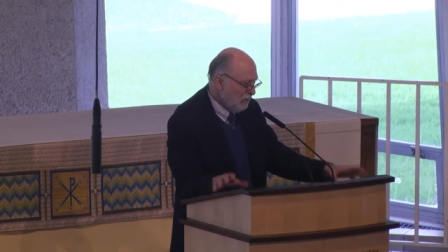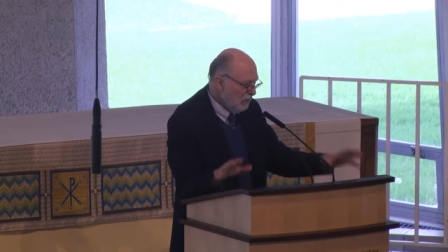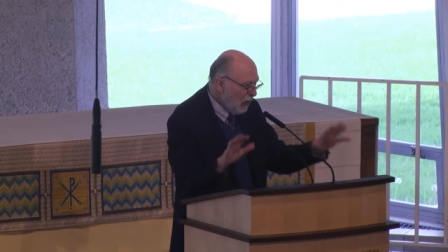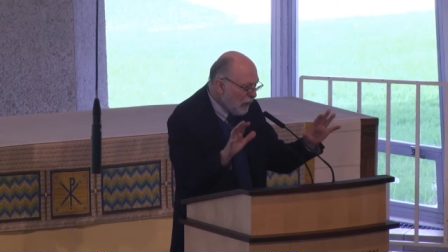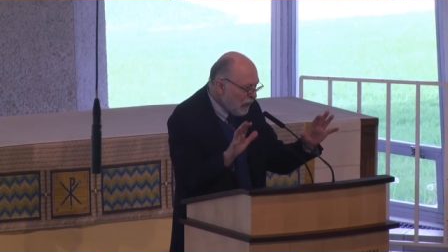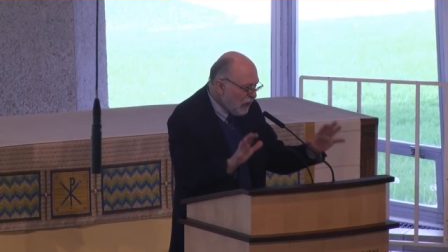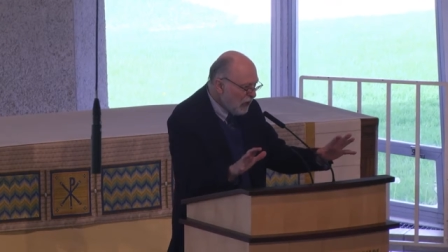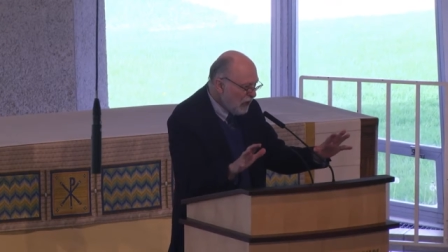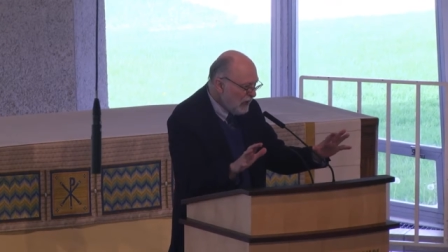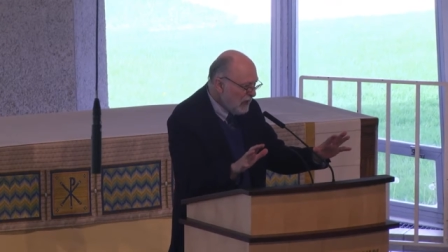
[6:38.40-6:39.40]
both the
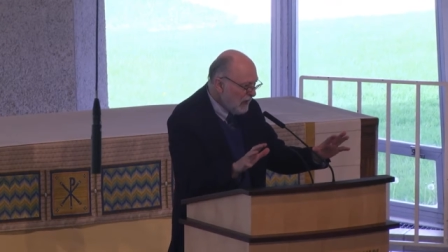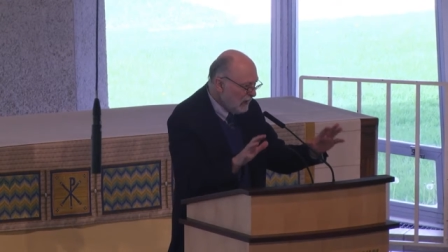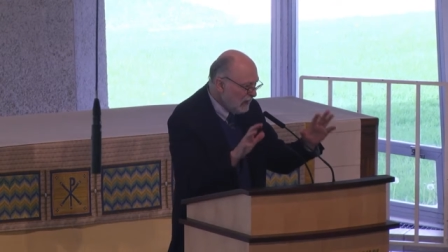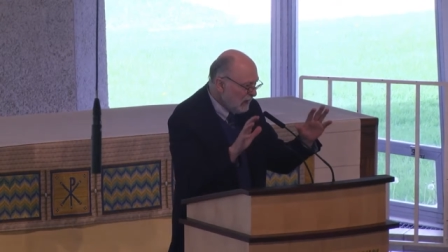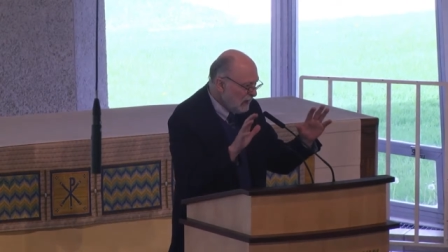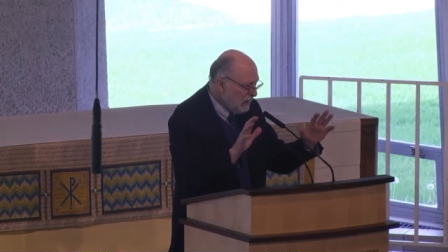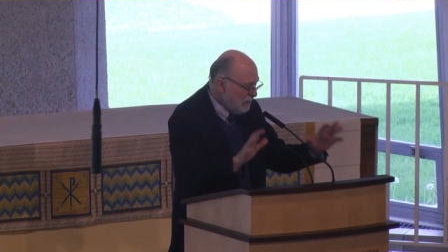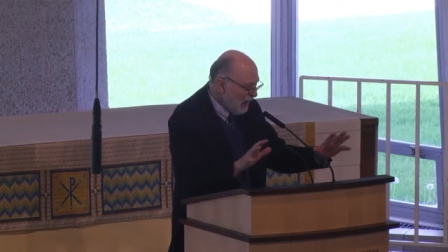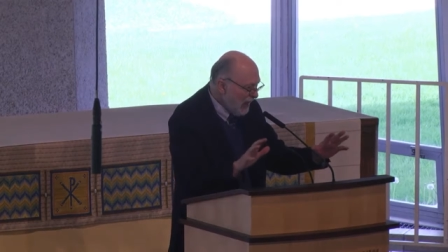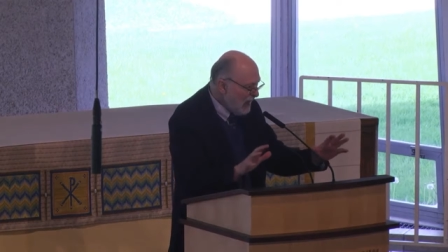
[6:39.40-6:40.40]
good, the
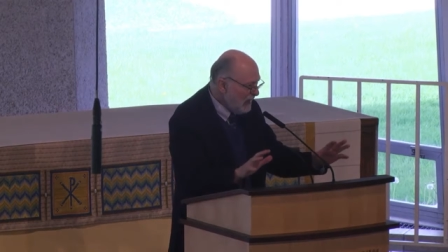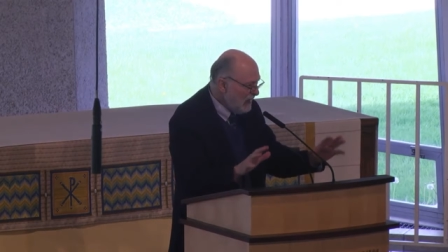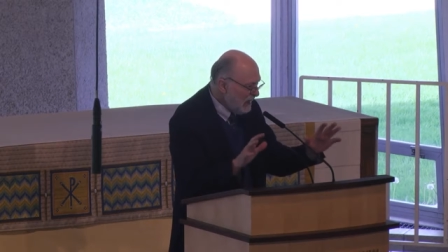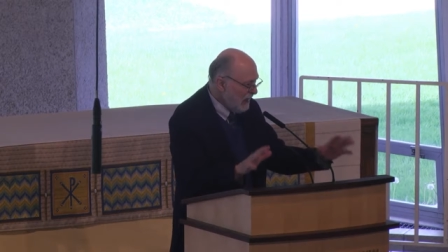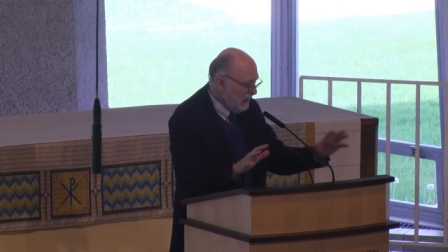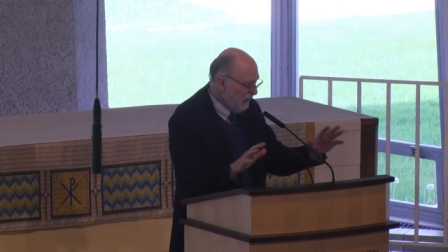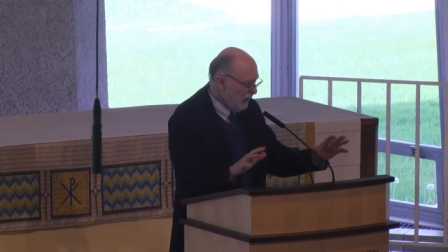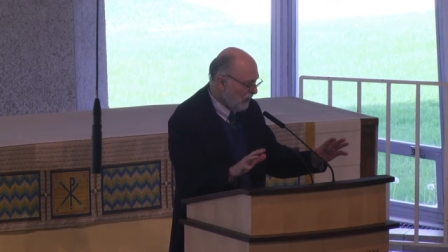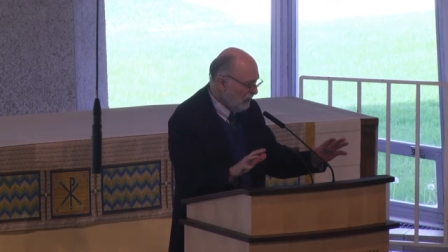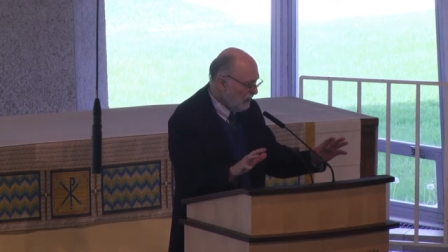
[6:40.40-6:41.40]
bad, the
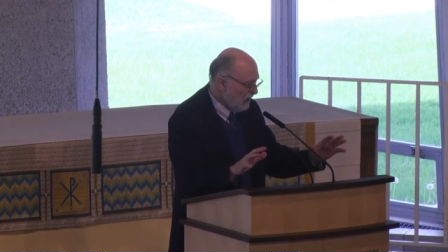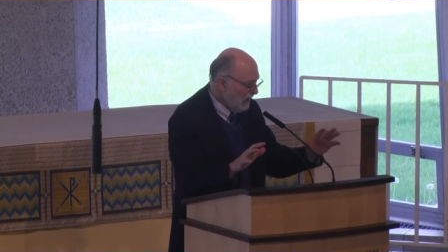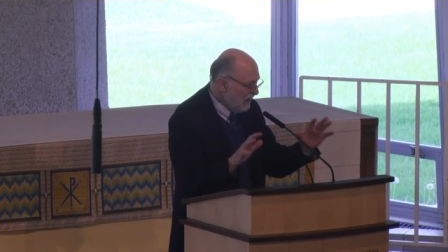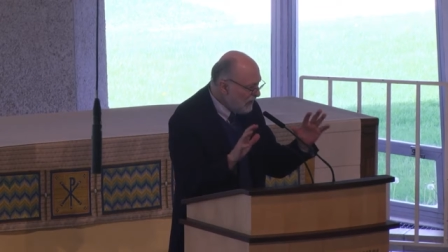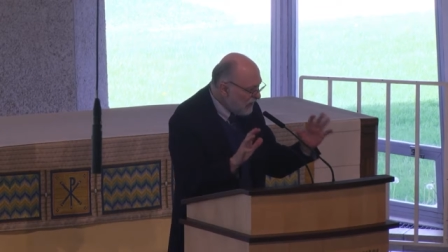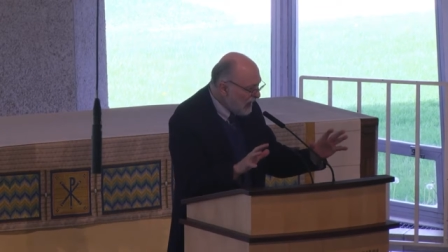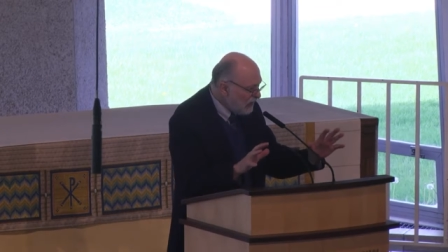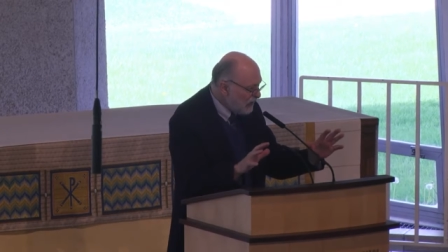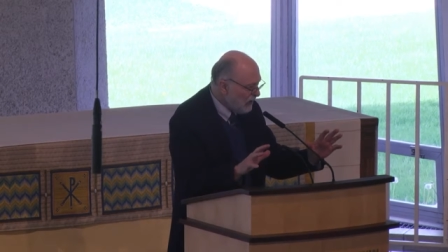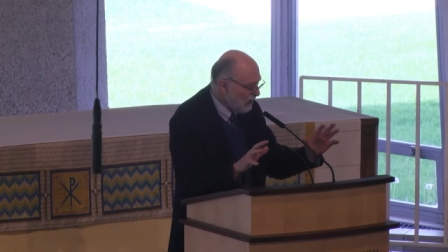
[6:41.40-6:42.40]
evil.
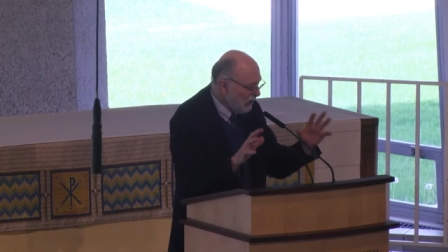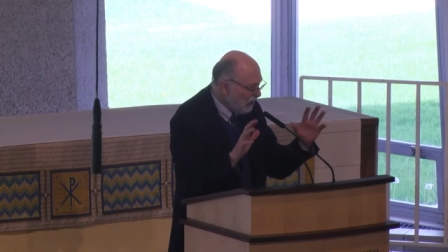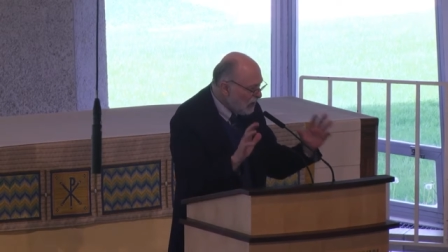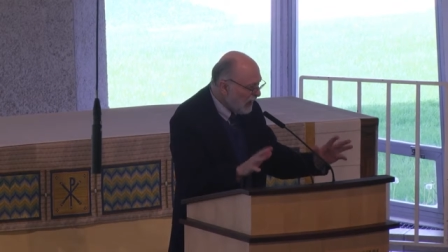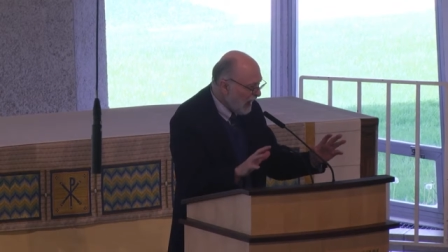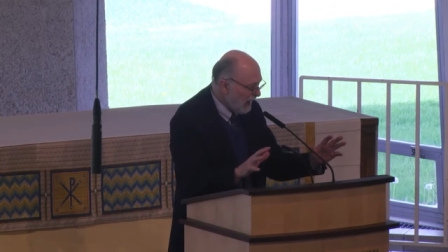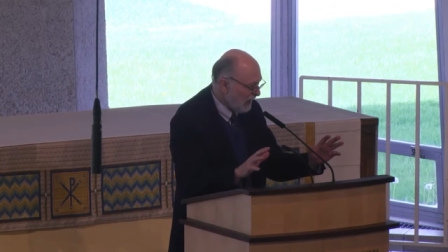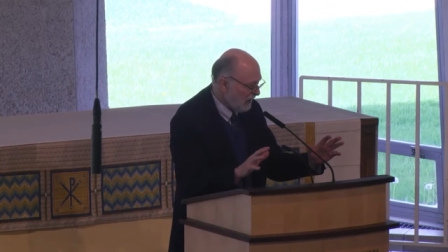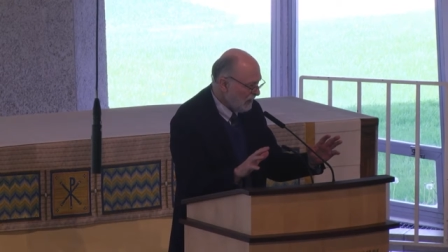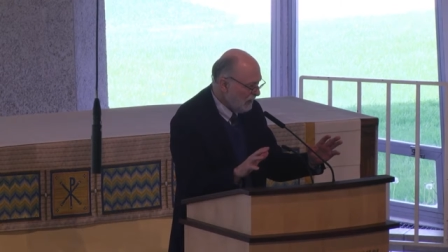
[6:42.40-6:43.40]
Face it, look at it.